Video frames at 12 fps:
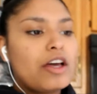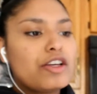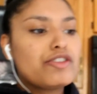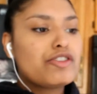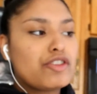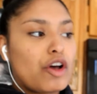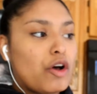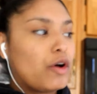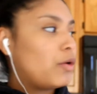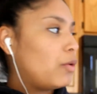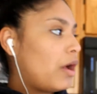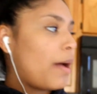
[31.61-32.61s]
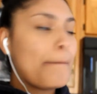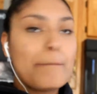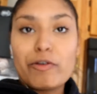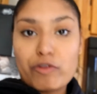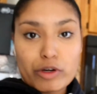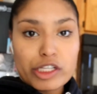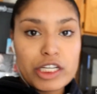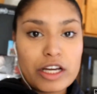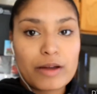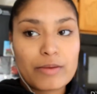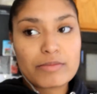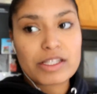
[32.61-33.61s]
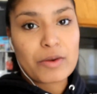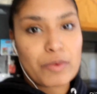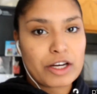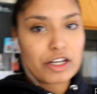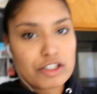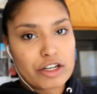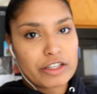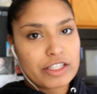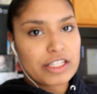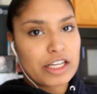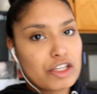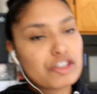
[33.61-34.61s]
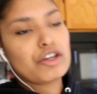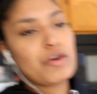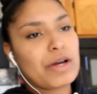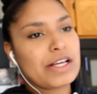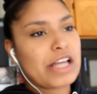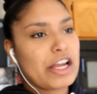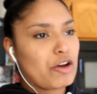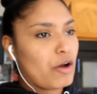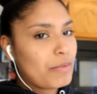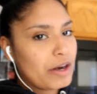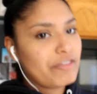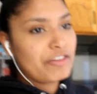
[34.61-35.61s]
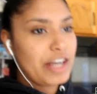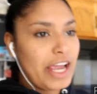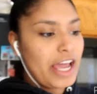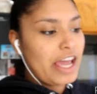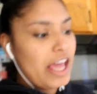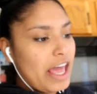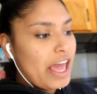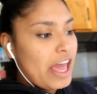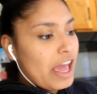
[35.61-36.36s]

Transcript: so before she comes i wanted to start this intro because i know i'm gonna forget